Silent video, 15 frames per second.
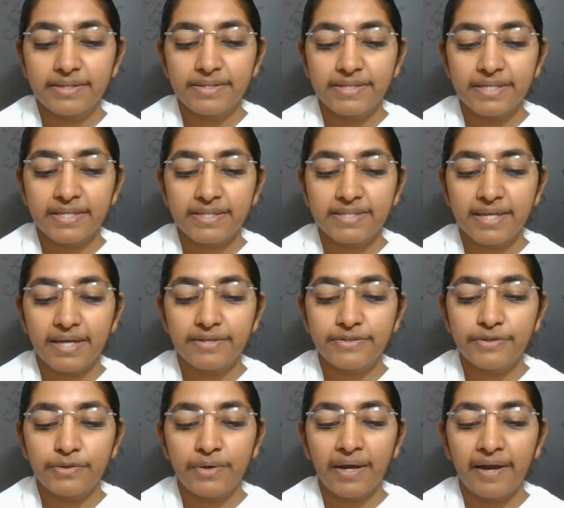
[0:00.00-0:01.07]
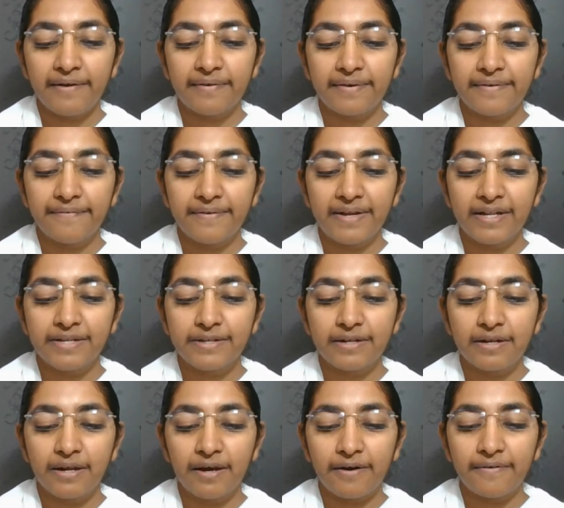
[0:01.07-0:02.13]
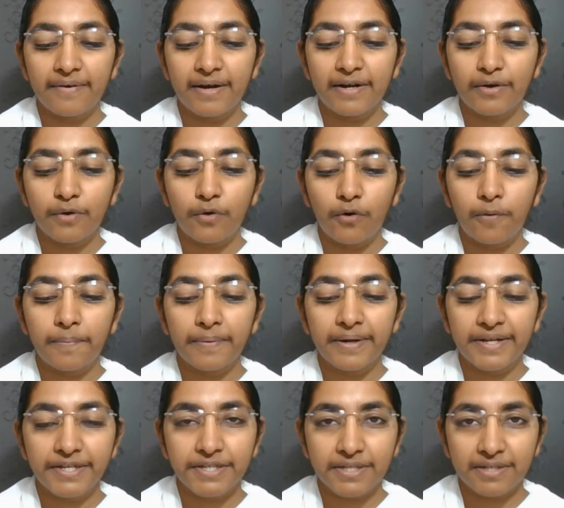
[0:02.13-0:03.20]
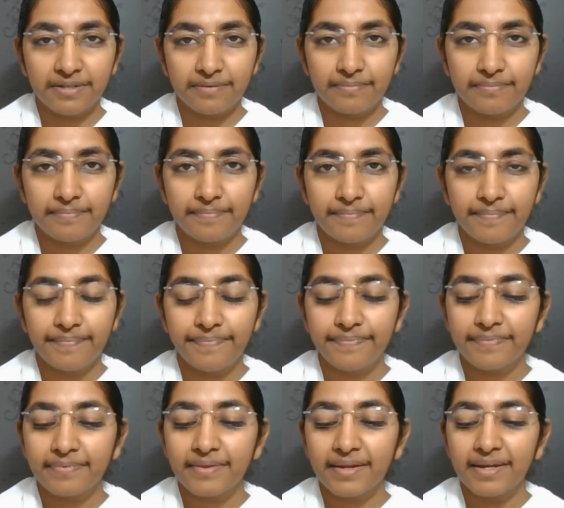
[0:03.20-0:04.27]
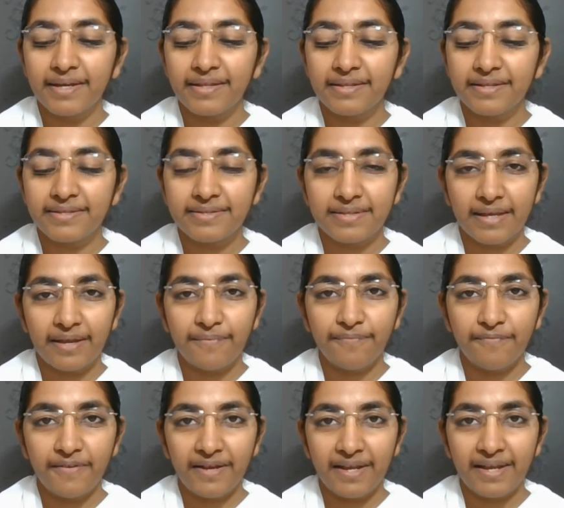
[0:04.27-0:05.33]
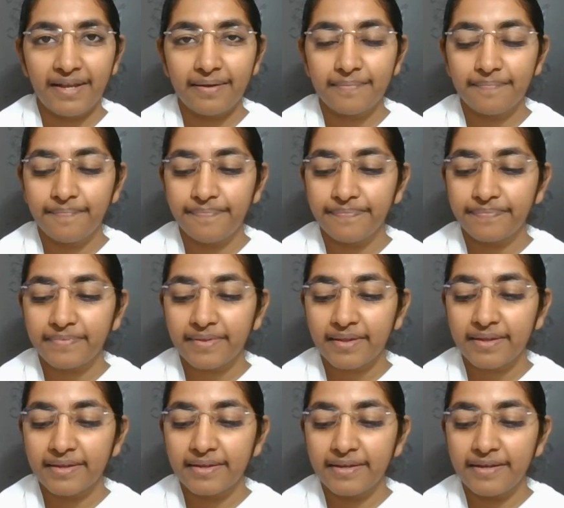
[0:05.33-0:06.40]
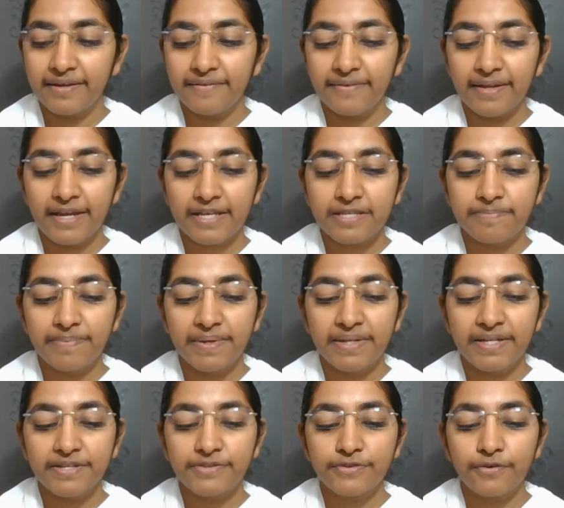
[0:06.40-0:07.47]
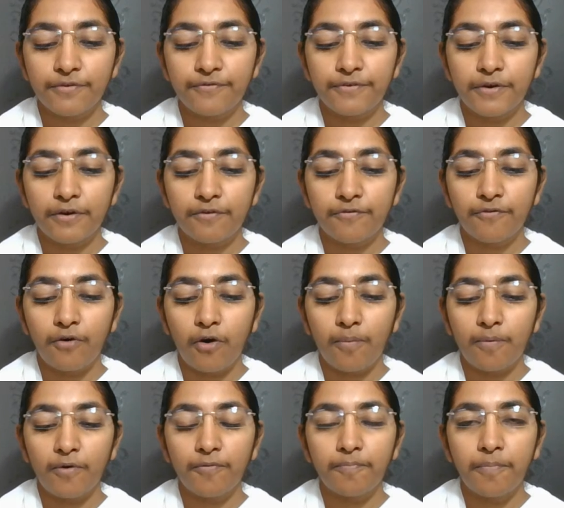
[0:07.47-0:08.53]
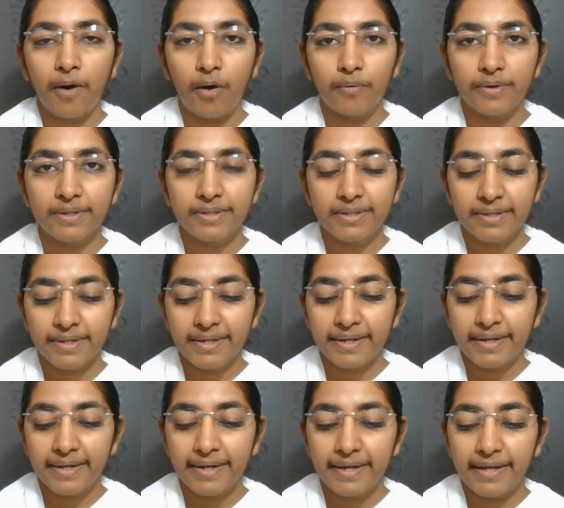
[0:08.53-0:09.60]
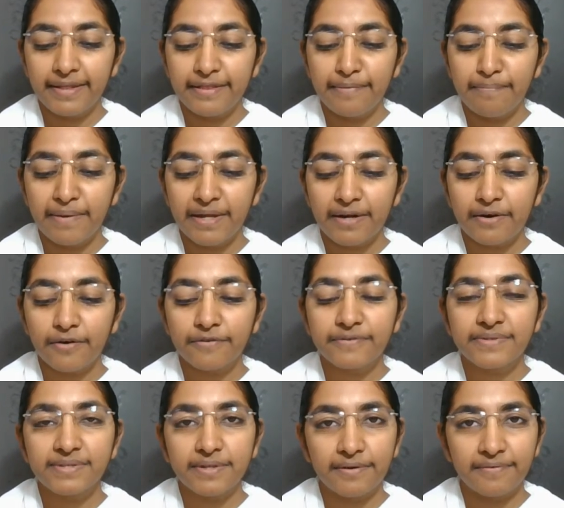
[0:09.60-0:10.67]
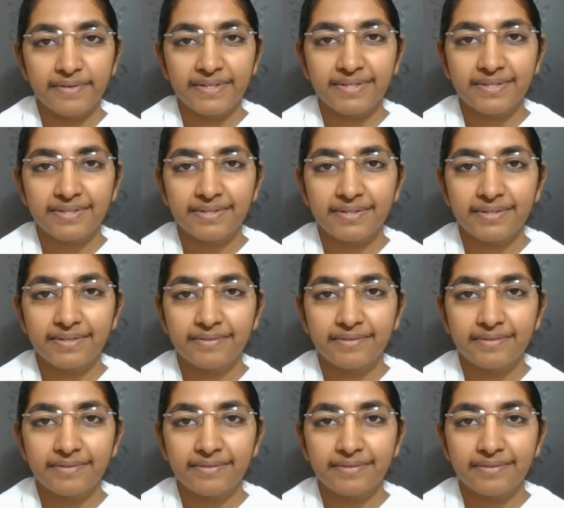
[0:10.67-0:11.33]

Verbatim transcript: Just as you have revealed love and cooperation, in the same way, give the experience of your form of power in the mirror of service.